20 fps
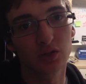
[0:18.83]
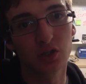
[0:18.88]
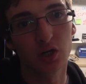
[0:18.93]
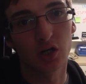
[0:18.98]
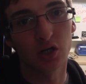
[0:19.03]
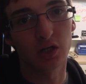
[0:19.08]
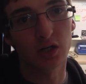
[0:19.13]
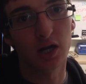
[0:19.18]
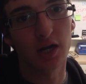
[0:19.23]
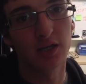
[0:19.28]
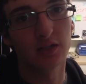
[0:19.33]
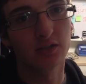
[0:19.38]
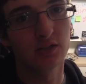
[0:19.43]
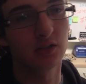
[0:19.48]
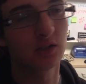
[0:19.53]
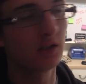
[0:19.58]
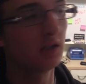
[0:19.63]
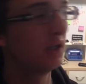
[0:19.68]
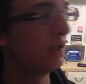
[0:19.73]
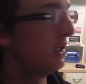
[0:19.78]

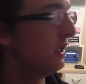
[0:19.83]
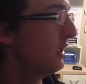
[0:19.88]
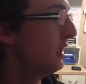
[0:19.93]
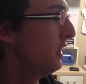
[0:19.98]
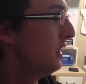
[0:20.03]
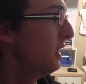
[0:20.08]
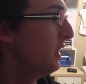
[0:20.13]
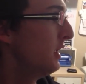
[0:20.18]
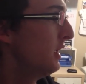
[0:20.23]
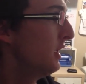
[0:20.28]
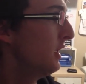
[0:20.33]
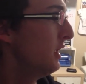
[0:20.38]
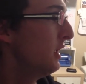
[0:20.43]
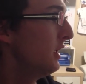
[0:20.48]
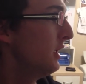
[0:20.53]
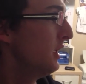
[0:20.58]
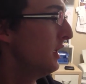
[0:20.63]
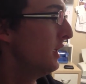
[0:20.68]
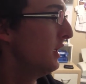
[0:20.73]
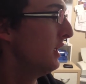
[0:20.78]
Darknicer.
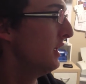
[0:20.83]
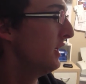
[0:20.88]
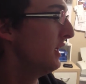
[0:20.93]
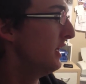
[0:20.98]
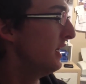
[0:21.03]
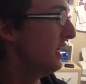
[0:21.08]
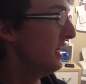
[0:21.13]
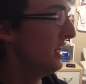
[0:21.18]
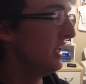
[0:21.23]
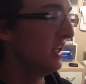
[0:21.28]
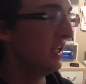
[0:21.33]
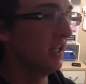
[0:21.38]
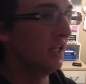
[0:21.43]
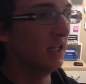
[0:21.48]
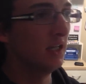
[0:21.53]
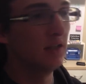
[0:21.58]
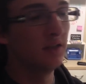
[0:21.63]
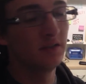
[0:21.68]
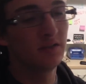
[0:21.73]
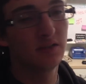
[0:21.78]
It
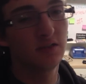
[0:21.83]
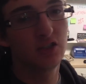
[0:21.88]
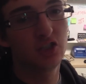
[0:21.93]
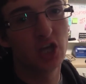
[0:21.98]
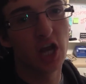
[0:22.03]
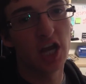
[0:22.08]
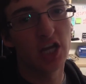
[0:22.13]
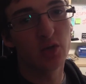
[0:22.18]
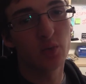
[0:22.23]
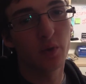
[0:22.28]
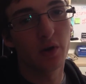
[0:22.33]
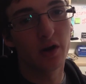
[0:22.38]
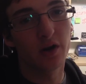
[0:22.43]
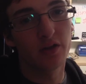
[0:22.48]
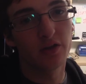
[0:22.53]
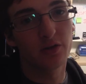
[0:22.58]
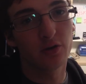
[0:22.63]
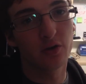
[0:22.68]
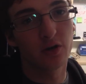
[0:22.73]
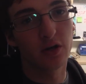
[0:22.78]
is January
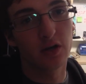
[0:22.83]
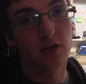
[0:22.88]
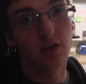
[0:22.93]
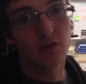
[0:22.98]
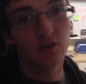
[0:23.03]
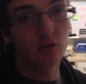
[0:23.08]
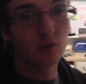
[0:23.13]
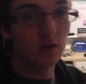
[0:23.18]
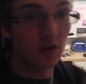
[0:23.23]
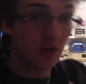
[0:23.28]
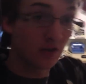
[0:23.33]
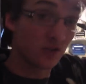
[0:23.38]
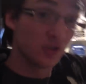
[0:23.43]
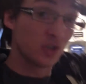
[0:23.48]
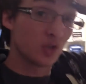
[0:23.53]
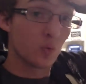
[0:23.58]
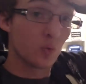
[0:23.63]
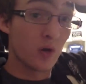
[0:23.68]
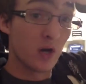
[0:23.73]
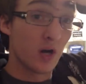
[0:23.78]
30th,
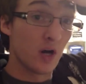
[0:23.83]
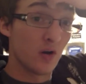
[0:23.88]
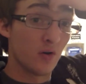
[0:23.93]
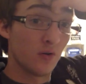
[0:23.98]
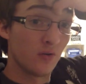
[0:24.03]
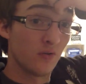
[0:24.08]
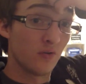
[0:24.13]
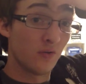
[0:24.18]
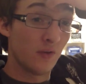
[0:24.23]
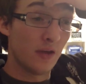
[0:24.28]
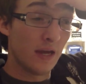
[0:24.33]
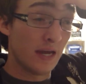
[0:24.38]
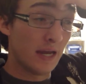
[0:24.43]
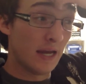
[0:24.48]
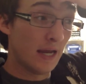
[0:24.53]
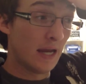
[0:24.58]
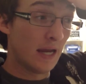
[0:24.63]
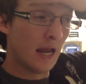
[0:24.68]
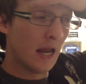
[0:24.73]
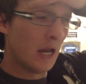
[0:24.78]
2012,
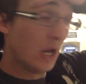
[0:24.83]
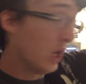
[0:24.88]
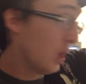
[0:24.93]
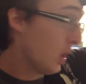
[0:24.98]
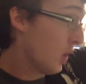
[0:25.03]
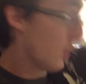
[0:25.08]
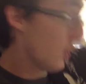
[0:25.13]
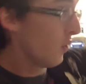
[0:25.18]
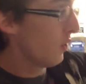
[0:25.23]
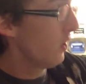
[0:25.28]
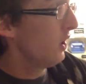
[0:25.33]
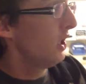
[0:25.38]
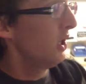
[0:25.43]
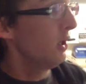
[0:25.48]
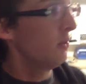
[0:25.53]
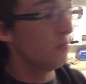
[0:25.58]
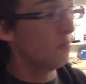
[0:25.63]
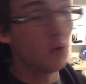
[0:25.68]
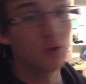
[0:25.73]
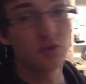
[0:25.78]
and I know
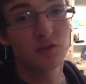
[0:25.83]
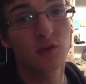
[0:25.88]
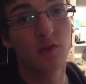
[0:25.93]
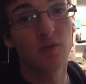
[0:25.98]
most of